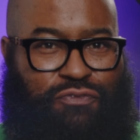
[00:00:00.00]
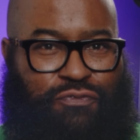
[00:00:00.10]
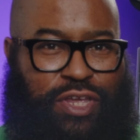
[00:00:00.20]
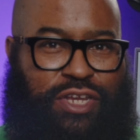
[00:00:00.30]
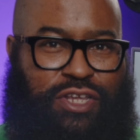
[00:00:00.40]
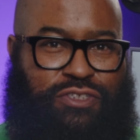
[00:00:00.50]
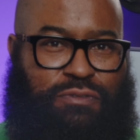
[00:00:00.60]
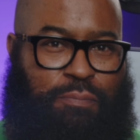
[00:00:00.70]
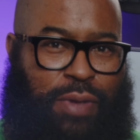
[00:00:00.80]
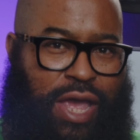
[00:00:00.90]
fitness
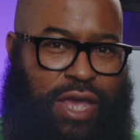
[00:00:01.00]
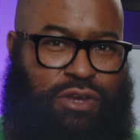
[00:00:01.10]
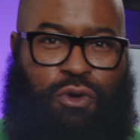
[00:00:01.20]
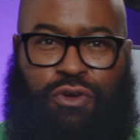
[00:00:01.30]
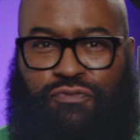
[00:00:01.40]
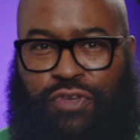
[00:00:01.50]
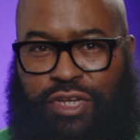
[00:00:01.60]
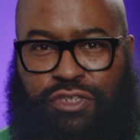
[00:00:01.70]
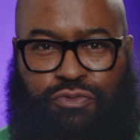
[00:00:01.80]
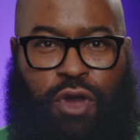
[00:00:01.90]
band or
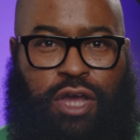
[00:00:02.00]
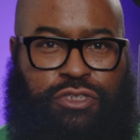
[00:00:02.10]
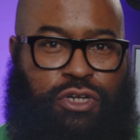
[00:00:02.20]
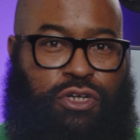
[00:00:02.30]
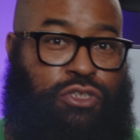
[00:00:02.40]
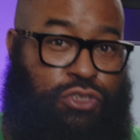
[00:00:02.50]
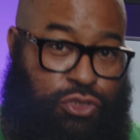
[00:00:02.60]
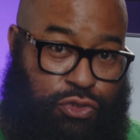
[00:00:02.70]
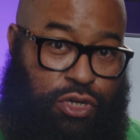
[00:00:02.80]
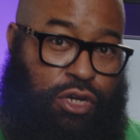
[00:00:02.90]
fitness watch are
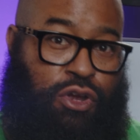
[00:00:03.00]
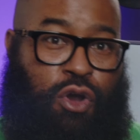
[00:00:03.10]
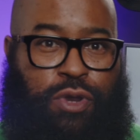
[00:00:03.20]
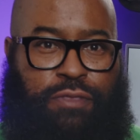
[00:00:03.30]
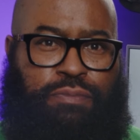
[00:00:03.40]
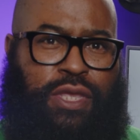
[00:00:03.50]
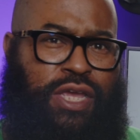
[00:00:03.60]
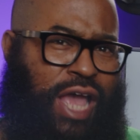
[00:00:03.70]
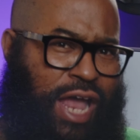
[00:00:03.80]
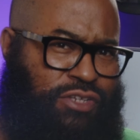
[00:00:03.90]
you gonna go with?
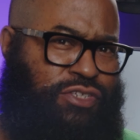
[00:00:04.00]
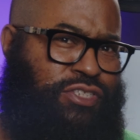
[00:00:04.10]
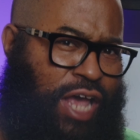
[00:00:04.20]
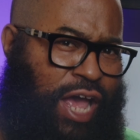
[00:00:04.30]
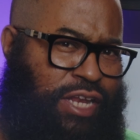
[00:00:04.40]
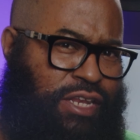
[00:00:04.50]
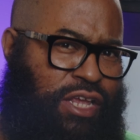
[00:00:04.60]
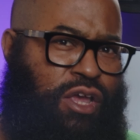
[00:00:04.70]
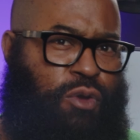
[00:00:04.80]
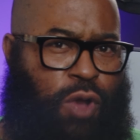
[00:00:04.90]
How do you decide?
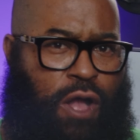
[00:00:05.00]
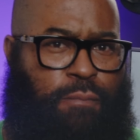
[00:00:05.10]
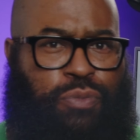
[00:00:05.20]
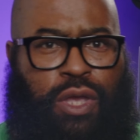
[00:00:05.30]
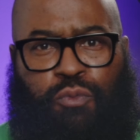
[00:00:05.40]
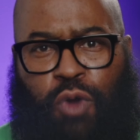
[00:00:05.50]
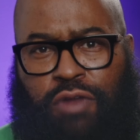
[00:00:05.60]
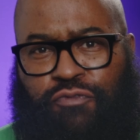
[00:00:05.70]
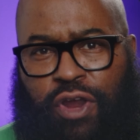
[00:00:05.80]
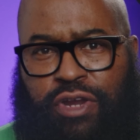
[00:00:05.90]
Well,
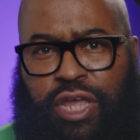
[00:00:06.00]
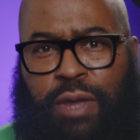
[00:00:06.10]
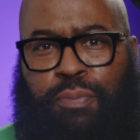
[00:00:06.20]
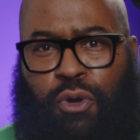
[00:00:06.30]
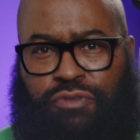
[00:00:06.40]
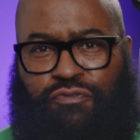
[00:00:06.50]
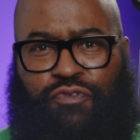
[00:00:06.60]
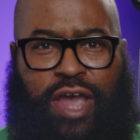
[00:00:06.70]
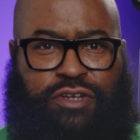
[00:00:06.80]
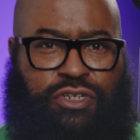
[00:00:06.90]
one very important
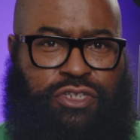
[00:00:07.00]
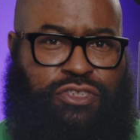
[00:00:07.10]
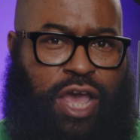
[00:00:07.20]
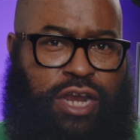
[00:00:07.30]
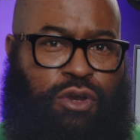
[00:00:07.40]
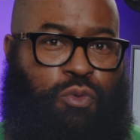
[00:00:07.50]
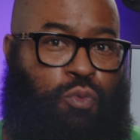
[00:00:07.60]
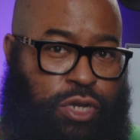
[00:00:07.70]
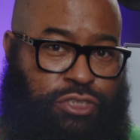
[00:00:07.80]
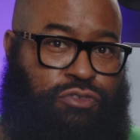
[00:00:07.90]
factor in deciding
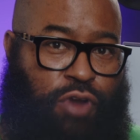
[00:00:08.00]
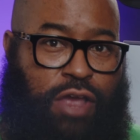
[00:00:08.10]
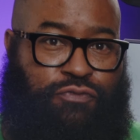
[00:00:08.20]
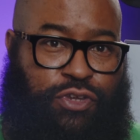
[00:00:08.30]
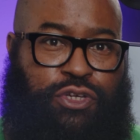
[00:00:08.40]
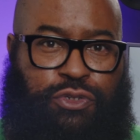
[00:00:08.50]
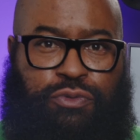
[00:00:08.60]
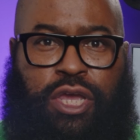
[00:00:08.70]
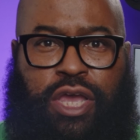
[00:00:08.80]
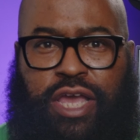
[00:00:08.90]
which is right for
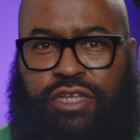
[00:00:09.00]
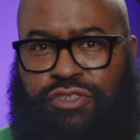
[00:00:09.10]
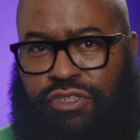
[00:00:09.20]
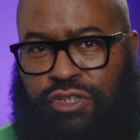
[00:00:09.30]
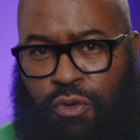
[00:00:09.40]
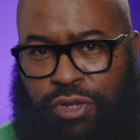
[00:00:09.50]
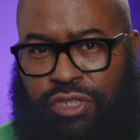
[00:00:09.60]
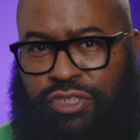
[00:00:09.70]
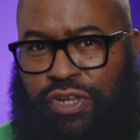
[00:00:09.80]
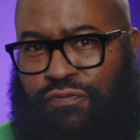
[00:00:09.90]
you is knowing
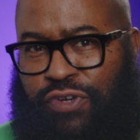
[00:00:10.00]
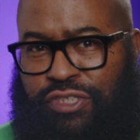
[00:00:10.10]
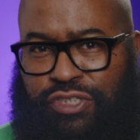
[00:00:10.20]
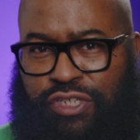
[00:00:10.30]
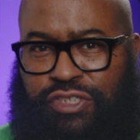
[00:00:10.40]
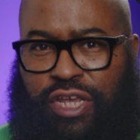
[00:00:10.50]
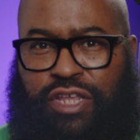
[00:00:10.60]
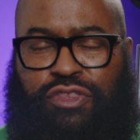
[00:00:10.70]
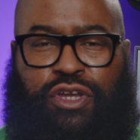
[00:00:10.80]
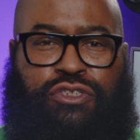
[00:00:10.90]
the differences
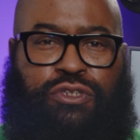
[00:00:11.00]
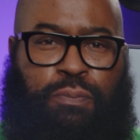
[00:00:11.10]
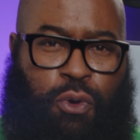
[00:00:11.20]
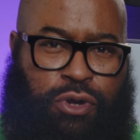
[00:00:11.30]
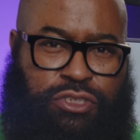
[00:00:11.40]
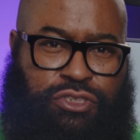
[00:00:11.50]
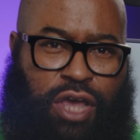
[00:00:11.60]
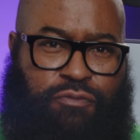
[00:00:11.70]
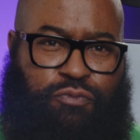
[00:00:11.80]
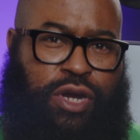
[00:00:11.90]
in their supporting
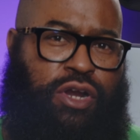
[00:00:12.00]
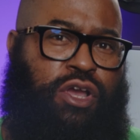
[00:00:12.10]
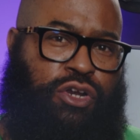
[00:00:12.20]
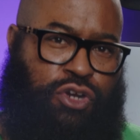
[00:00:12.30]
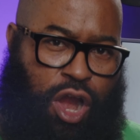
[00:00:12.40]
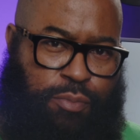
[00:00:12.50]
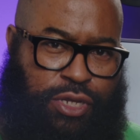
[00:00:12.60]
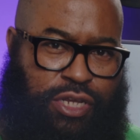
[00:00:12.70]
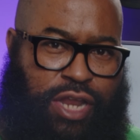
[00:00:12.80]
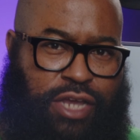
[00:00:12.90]
software,
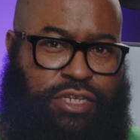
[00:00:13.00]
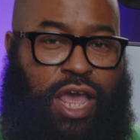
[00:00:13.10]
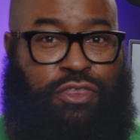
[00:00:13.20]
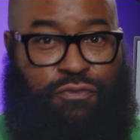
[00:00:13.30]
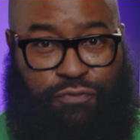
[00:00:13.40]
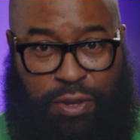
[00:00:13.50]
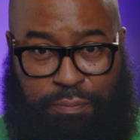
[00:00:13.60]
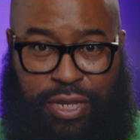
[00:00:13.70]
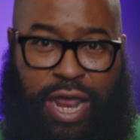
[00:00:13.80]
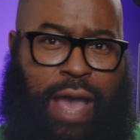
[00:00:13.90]
Garmin Connect and the
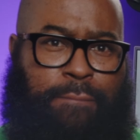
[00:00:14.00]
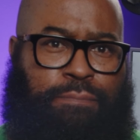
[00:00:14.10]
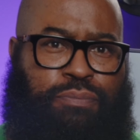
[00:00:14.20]
Fitbit app.